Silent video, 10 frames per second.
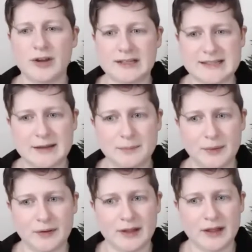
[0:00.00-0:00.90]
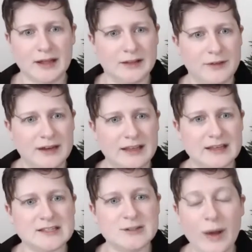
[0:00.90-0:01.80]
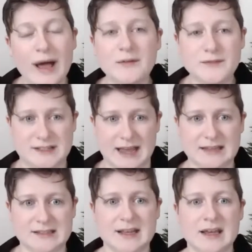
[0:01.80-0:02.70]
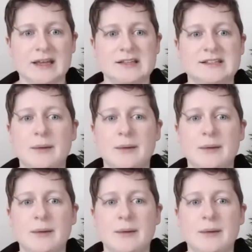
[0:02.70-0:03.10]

For example, Leviticus 12 says,